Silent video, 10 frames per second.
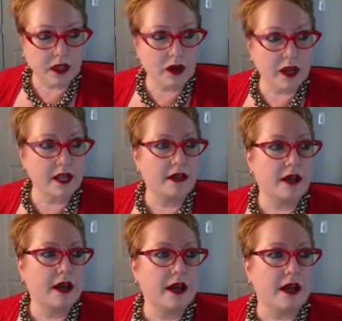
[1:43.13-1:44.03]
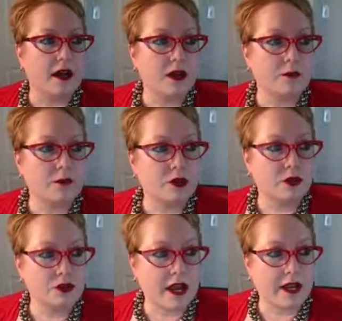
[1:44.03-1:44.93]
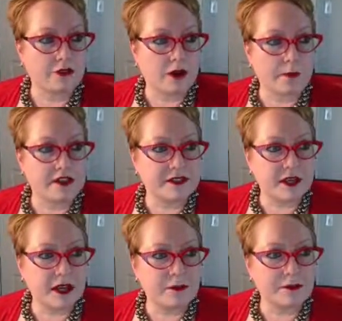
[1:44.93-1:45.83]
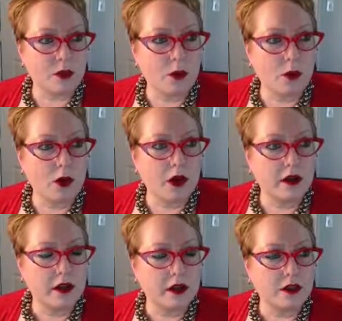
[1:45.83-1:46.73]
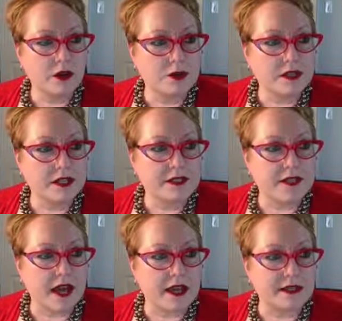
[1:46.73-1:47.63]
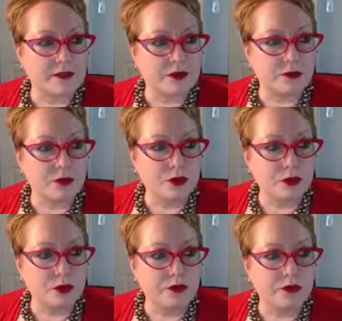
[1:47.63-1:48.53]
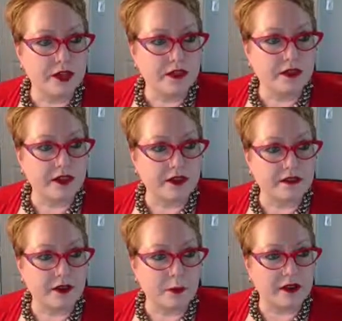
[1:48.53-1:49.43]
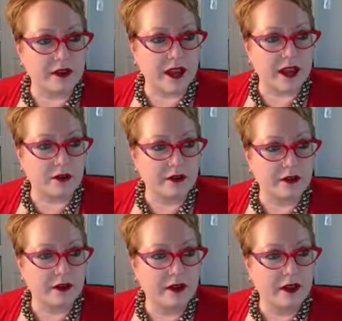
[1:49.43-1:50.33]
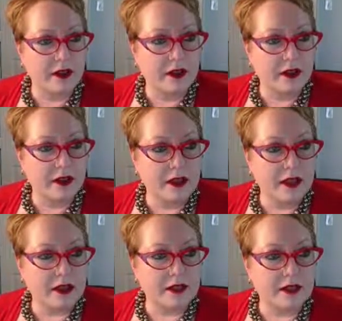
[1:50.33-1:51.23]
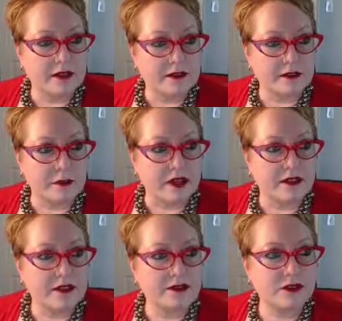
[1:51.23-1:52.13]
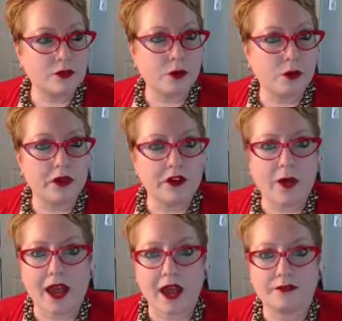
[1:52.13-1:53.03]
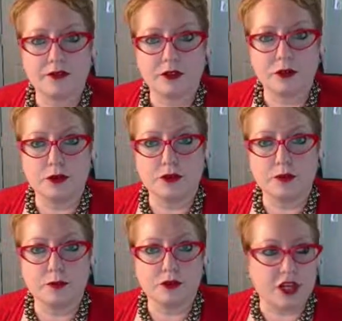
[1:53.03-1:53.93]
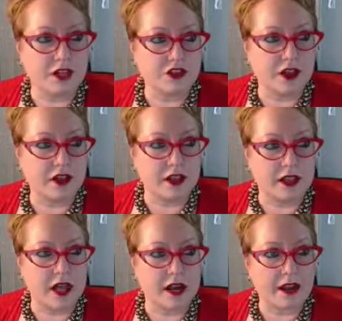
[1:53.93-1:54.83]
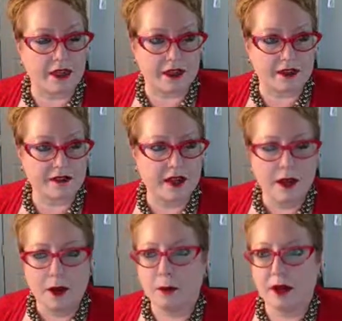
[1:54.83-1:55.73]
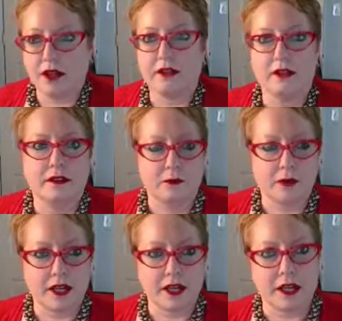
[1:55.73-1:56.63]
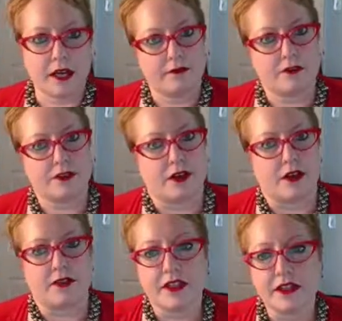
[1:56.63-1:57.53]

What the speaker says: All right. You can drag and drop these items or use these guys to move things up and down and hit submit. This is cool when you have to change a lot of things, but we're getting ahead of ourselves.